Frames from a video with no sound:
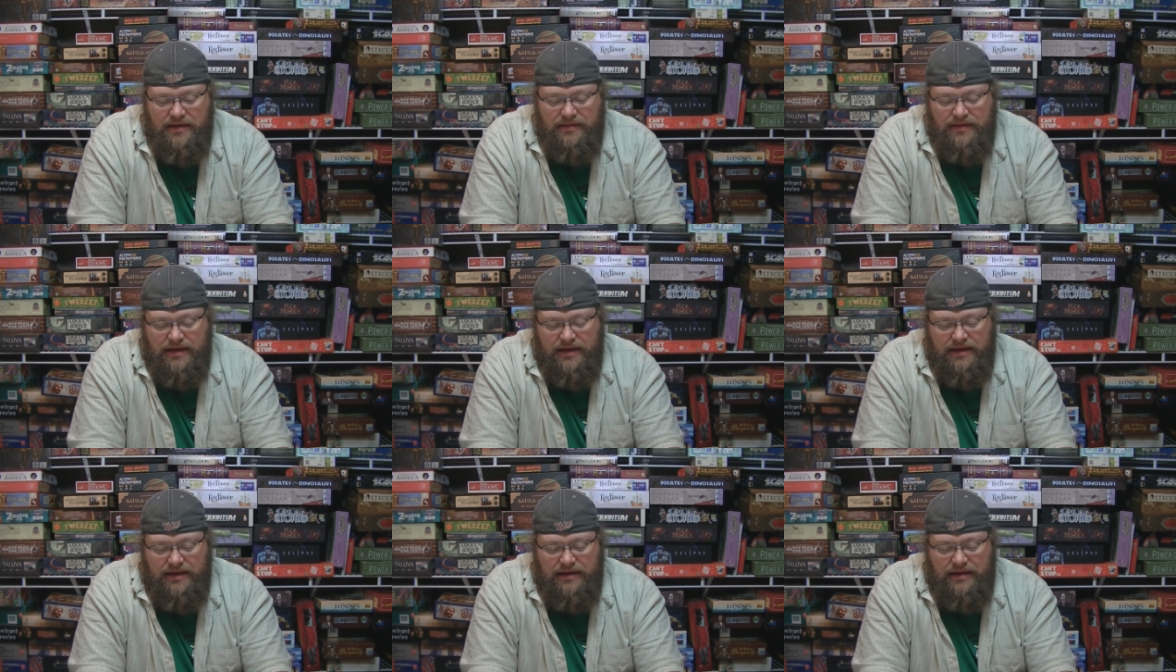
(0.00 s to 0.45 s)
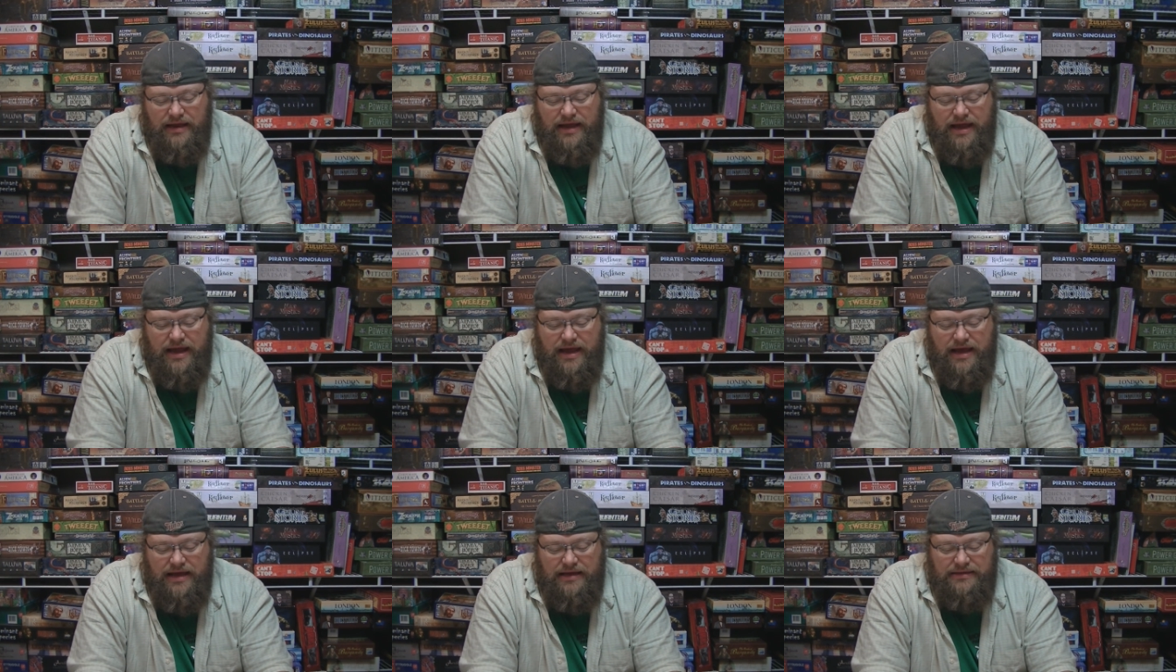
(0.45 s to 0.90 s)
that it
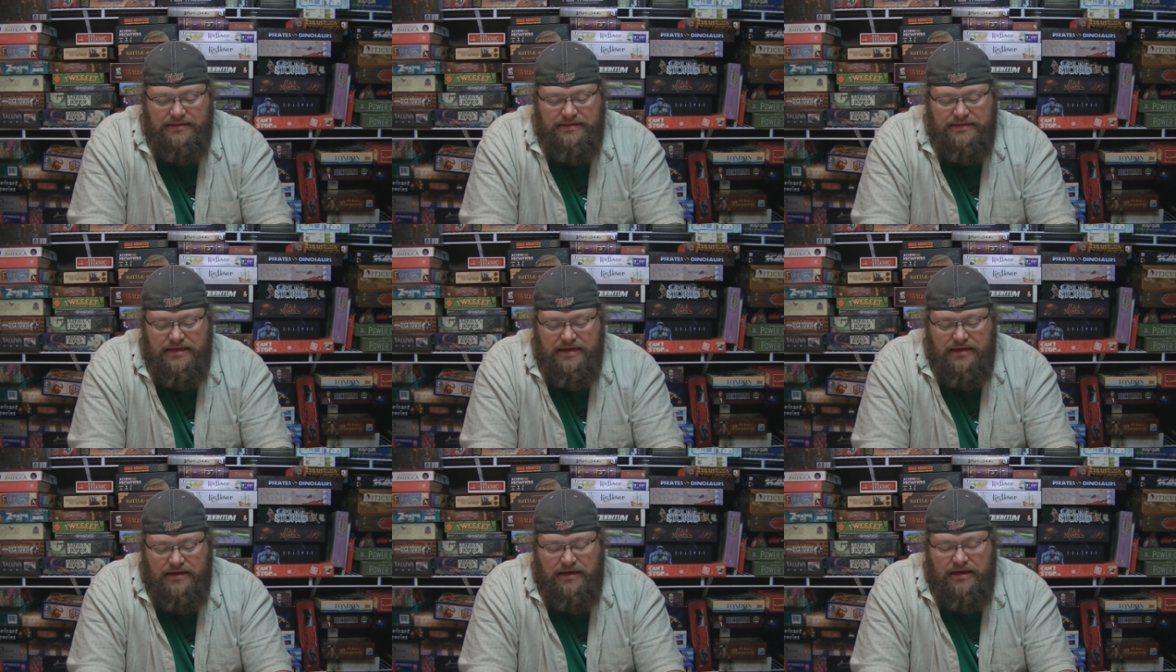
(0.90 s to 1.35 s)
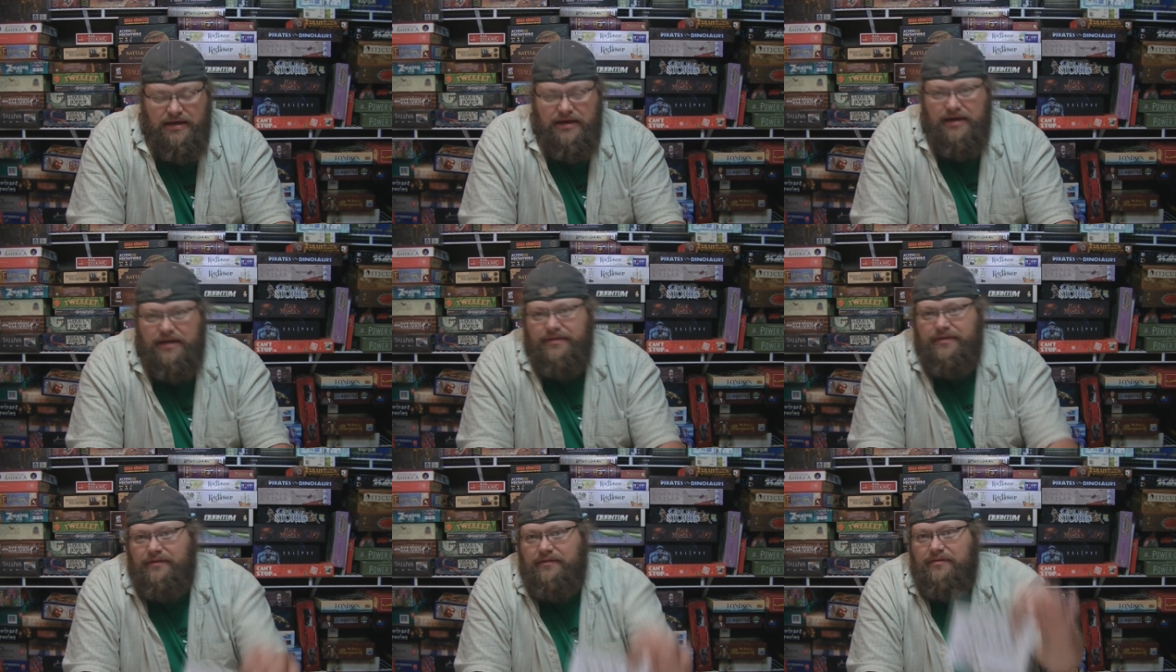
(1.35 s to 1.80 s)
has
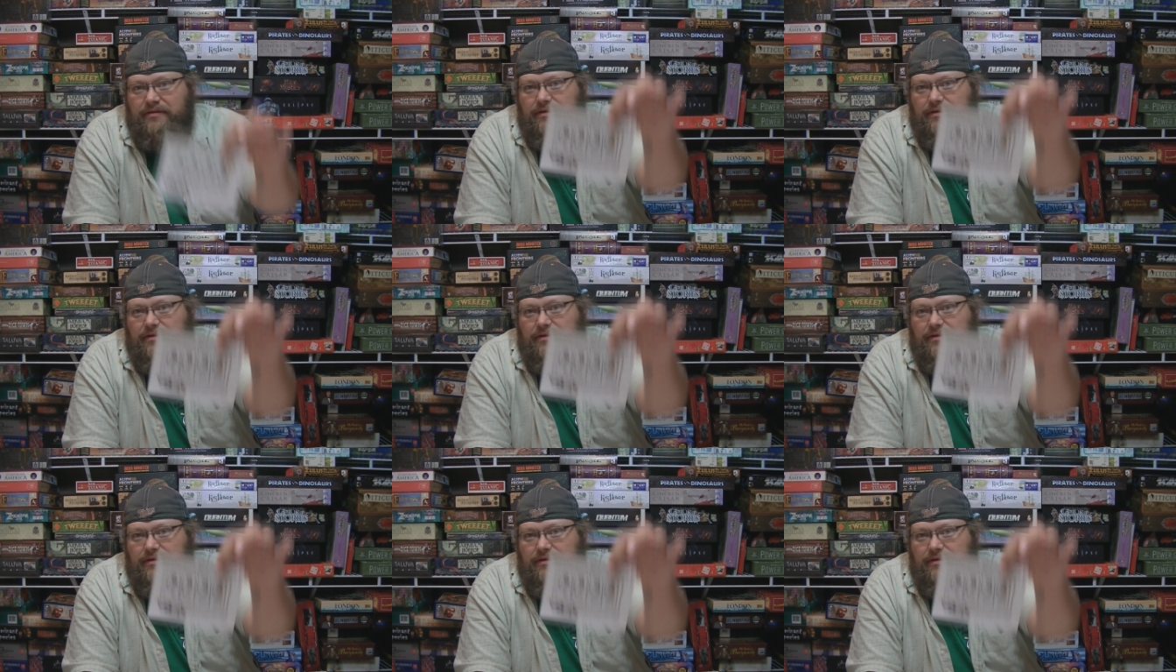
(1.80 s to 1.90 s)
uh, this,